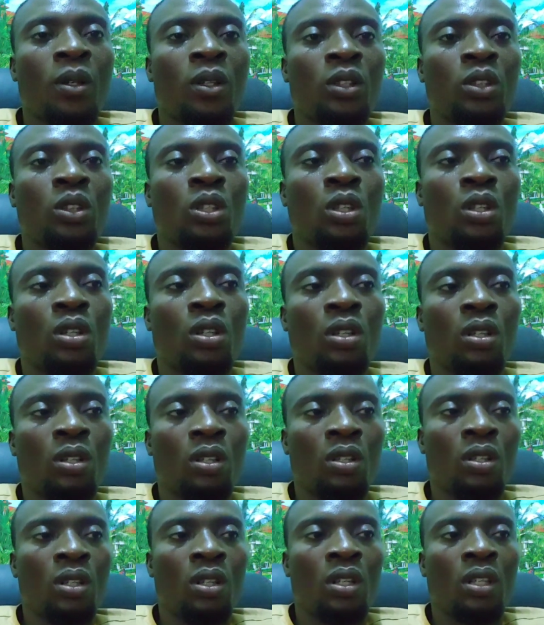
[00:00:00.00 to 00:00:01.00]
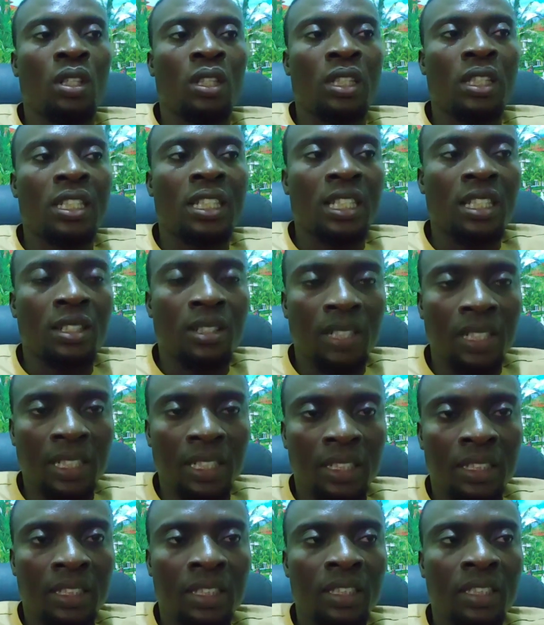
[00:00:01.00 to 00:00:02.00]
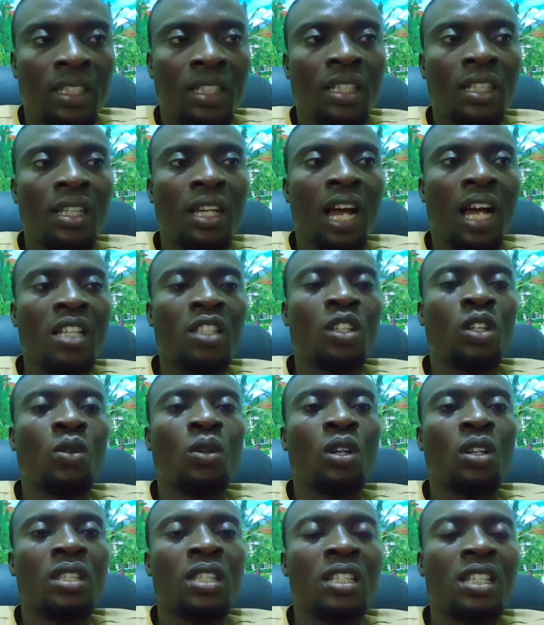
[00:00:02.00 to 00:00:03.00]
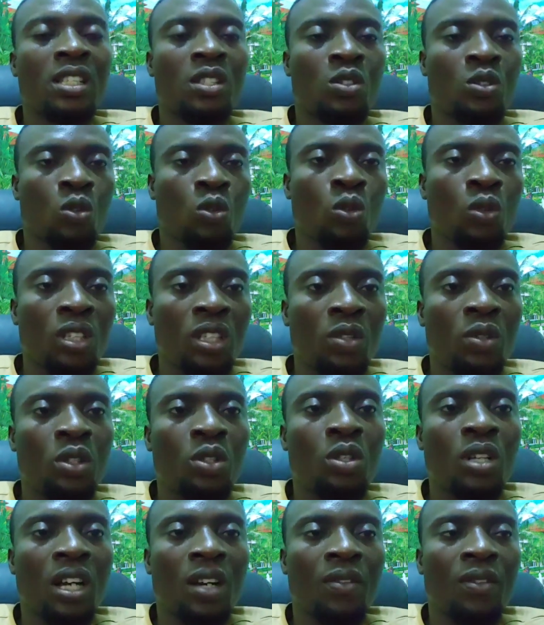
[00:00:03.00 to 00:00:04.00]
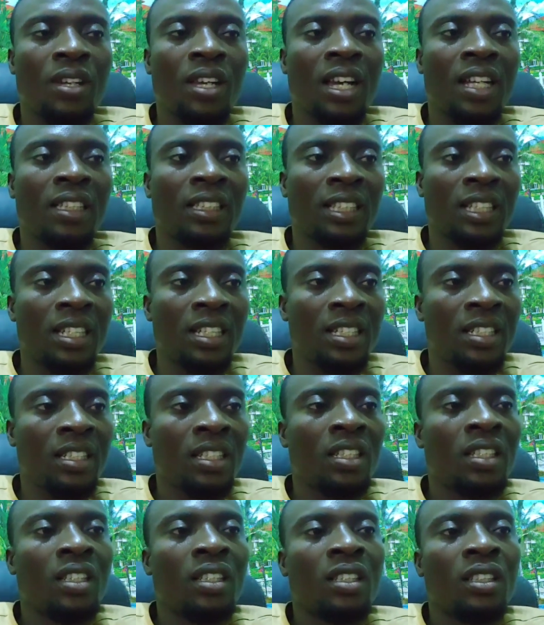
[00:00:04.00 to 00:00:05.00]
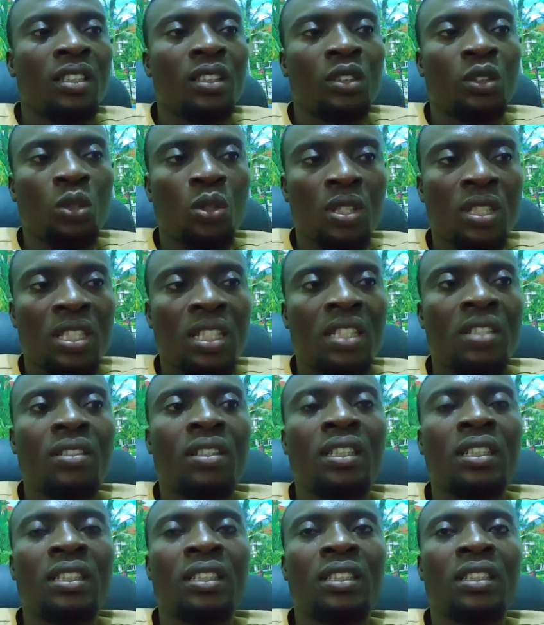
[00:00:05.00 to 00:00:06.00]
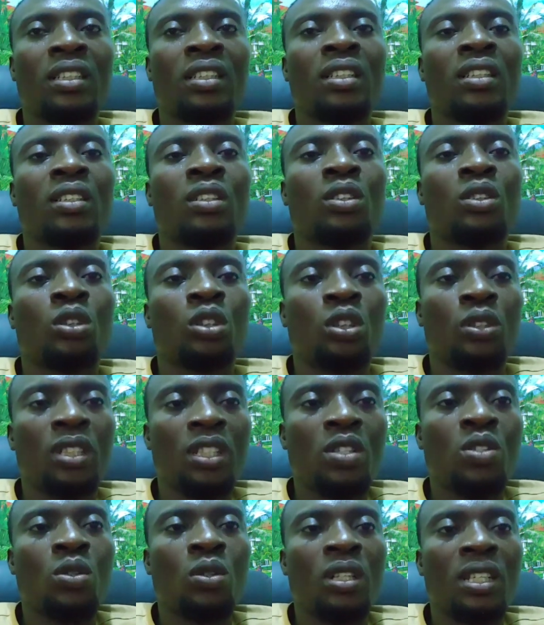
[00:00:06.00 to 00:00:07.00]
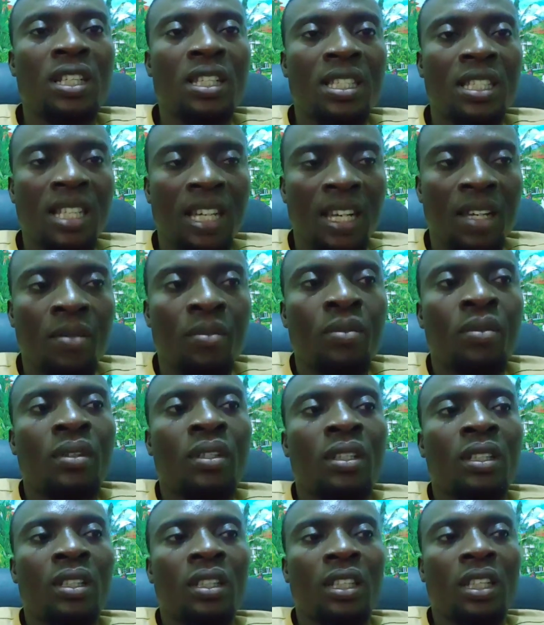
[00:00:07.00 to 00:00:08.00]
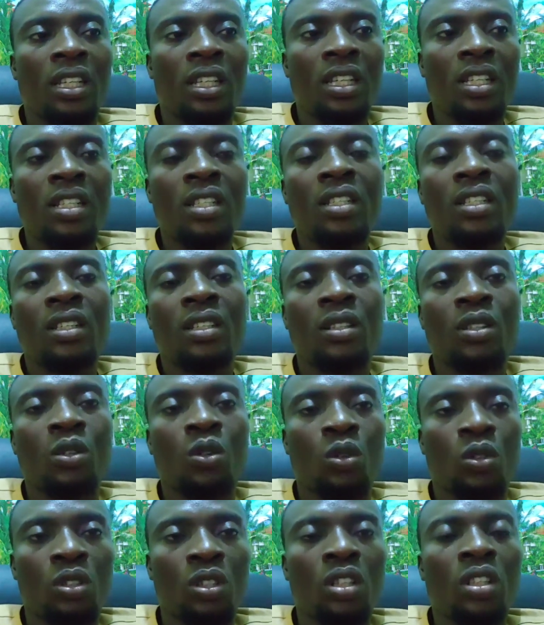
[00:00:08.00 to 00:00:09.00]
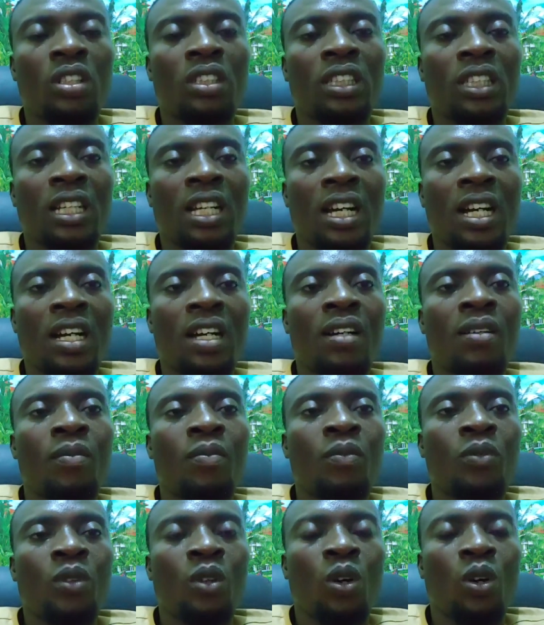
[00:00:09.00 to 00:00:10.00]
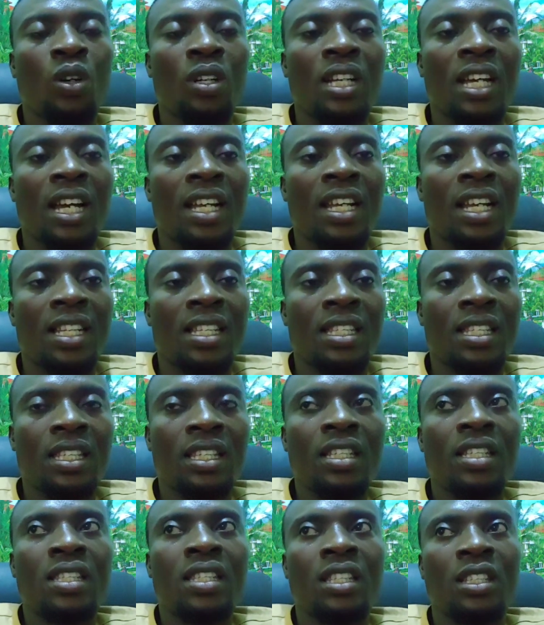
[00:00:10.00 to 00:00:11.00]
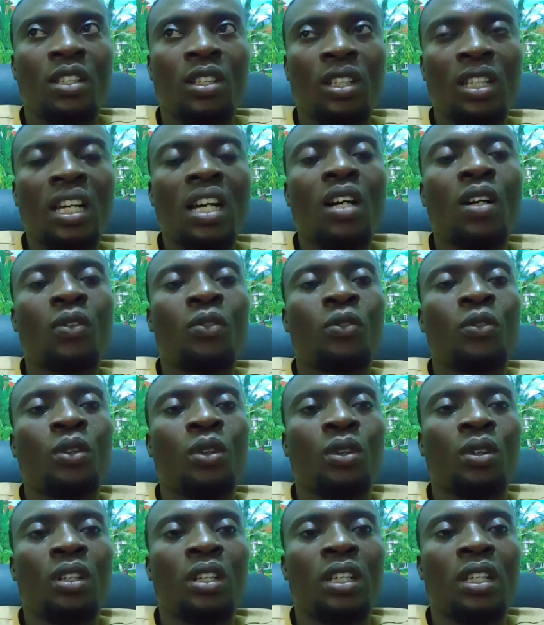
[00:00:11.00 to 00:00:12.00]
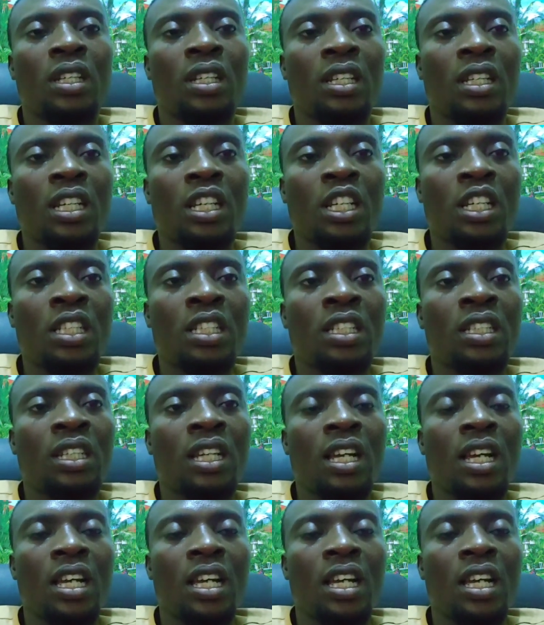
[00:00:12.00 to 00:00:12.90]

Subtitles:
your degrees and your the school in which you have attained those degrees. So you need to list them in chronological order, that is in order of your years